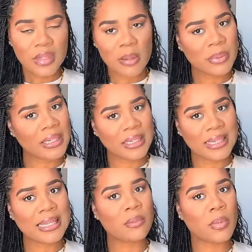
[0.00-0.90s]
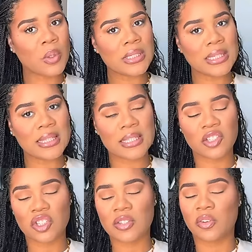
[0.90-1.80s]
but again, mostly this
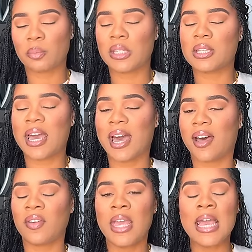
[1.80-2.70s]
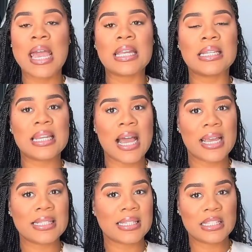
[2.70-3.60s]
is just for me to have a
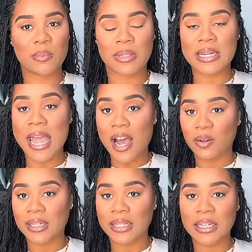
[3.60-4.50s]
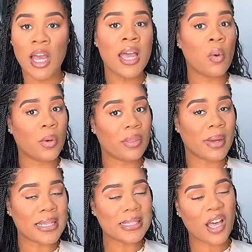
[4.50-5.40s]
nice intimate outing with
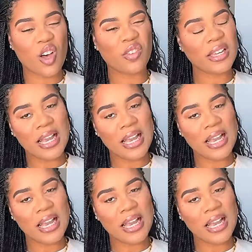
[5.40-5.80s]
myself,